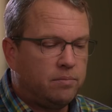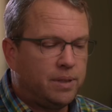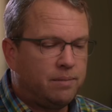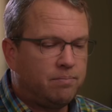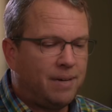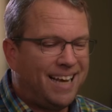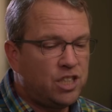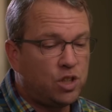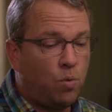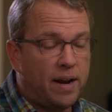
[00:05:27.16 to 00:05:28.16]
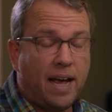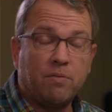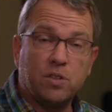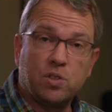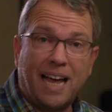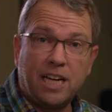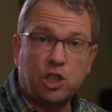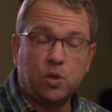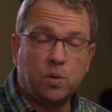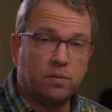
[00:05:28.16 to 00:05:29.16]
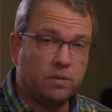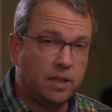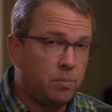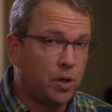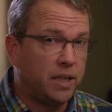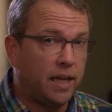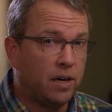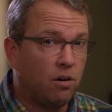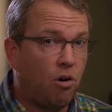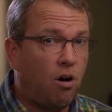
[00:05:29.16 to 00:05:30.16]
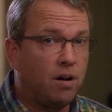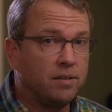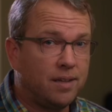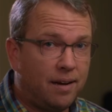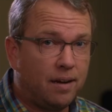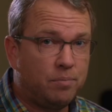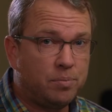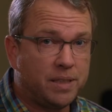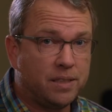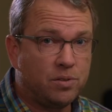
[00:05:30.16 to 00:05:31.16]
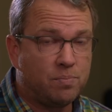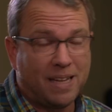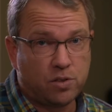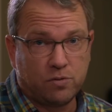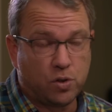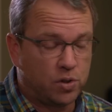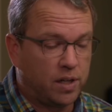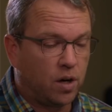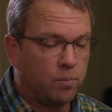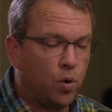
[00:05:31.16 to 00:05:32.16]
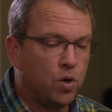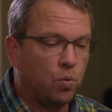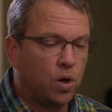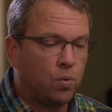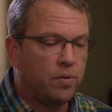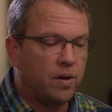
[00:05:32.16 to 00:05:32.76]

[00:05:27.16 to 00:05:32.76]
But I actually want to have the Statue of Liberty layer on top because that's the first layer I'm going to work with